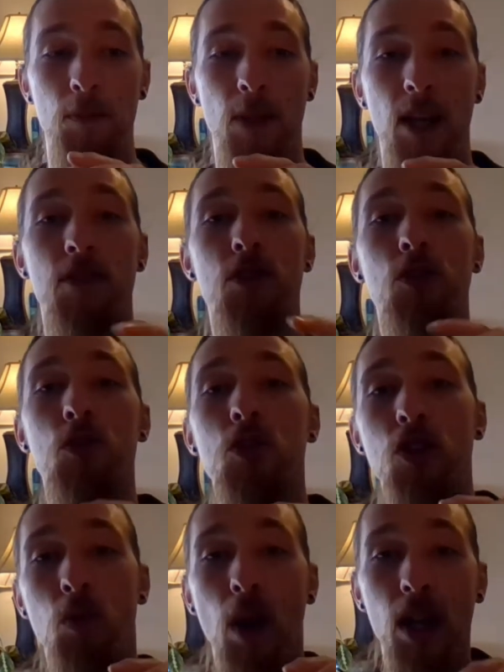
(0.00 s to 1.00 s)
if the roots
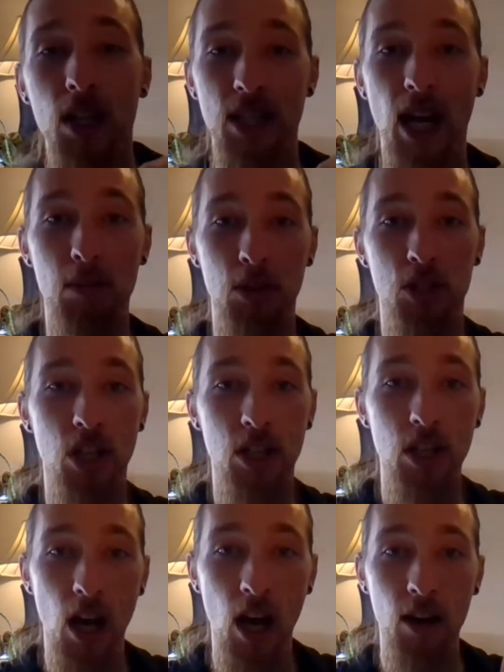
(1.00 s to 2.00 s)
are well established
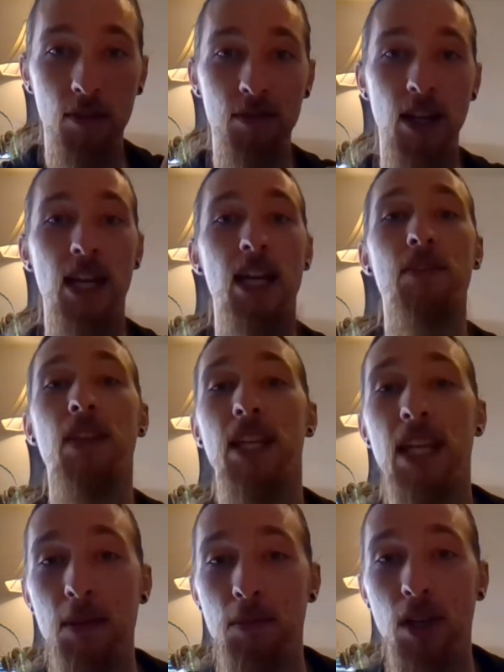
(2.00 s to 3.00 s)
enough, if they
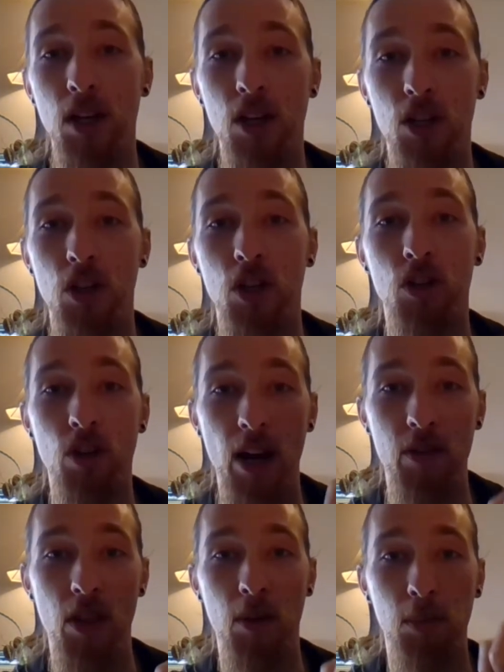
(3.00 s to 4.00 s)
keep the
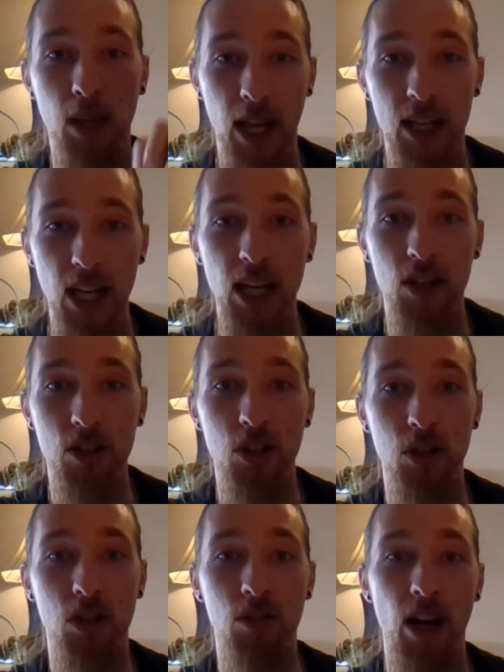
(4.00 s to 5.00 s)
crown of the plant anchored to
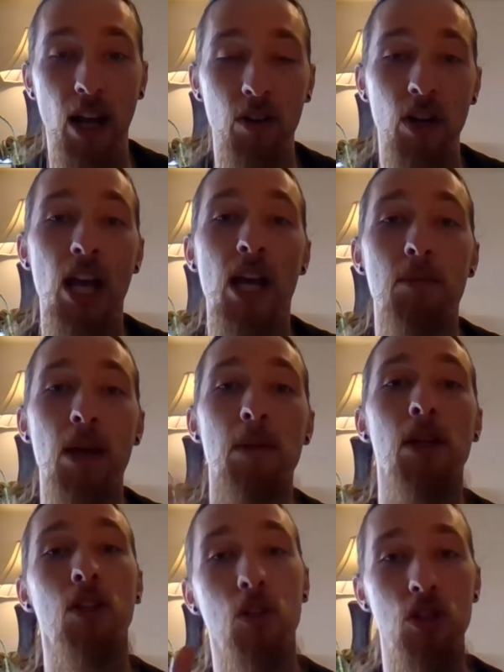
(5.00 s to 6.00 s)
the ground, maybe
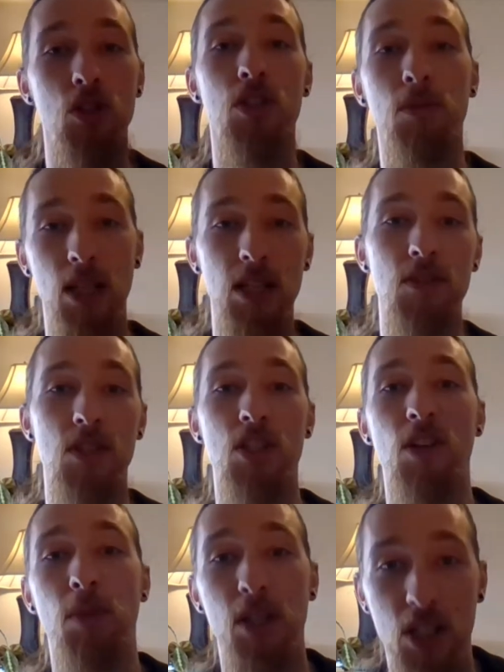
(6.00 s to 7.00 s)
it loses some leaves and
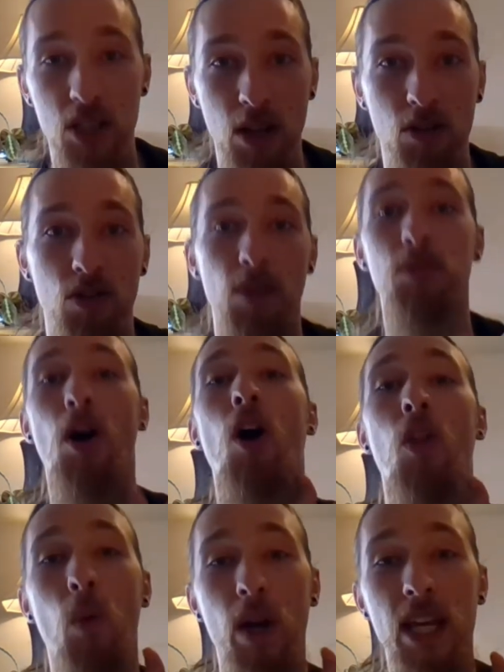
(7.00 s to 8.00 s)
stuff, but it doesn't get ripped all
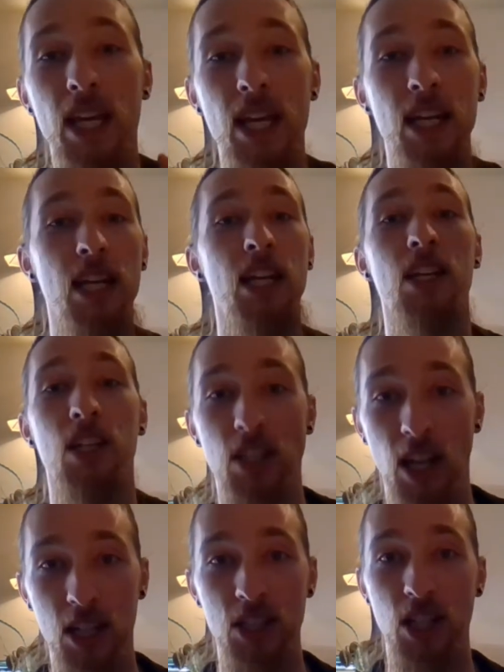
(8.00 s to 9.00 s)
the way in and
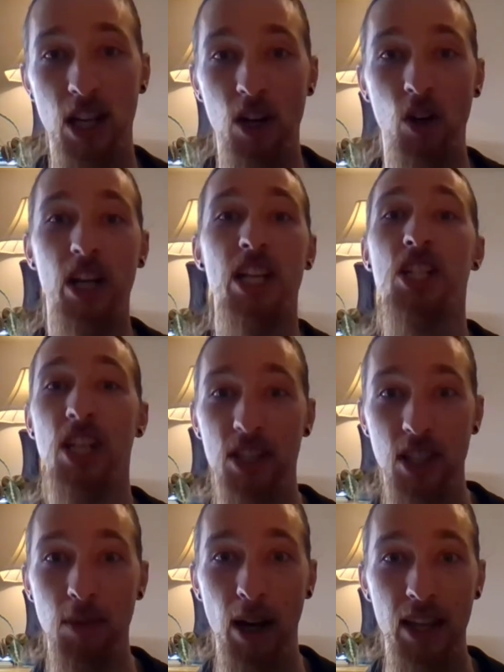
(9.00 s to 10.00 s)

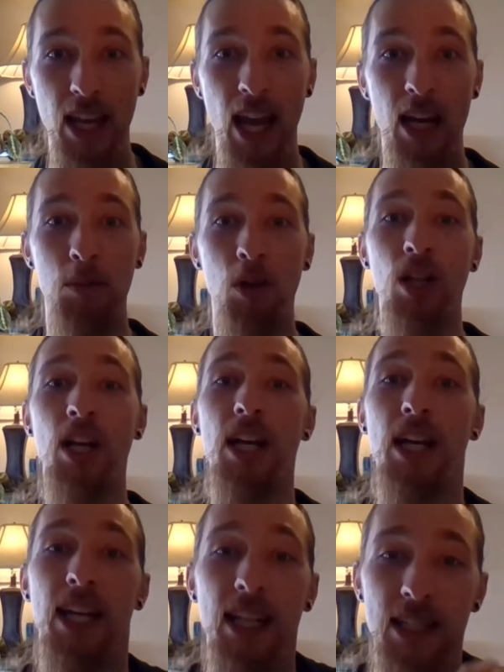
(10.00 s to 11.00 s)
ingested by the animal.
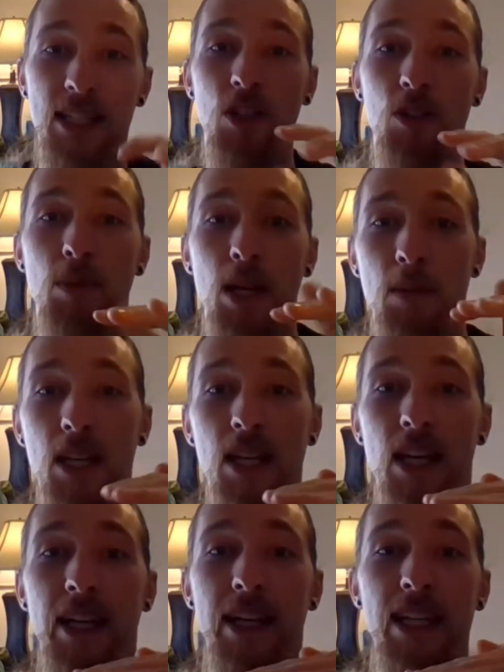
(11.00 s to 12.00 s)
It still maybe
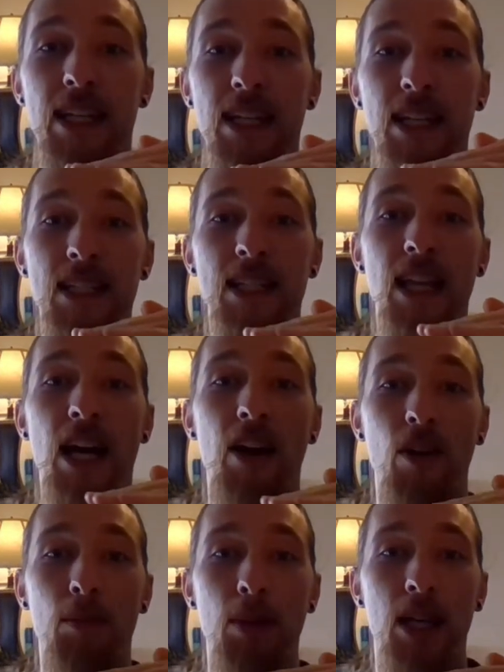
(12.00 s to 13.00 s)
is there
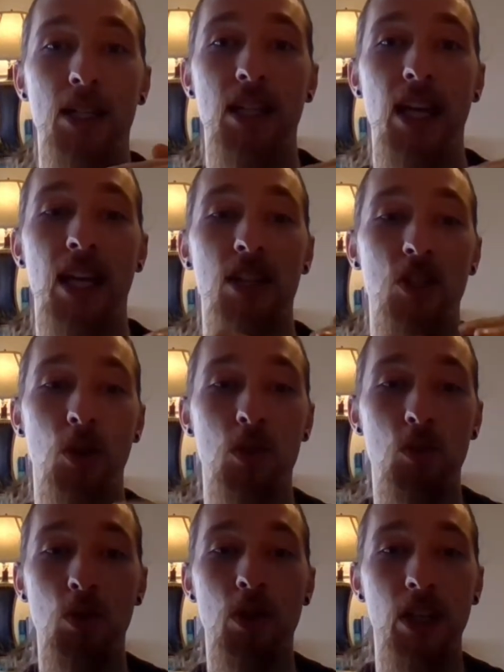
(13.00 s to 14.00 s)
a bit, and so
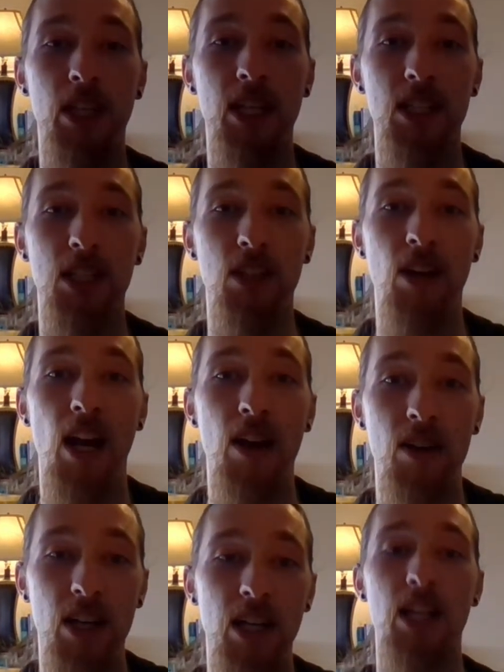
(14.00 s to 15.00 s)
it's rooted against the
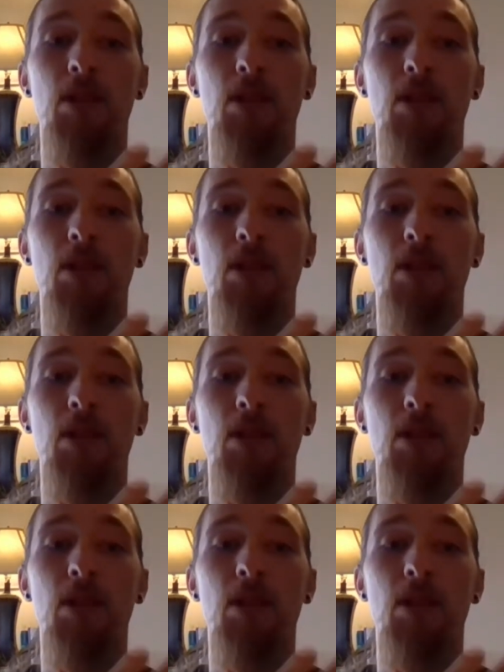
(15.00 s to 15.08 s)
ground, and it can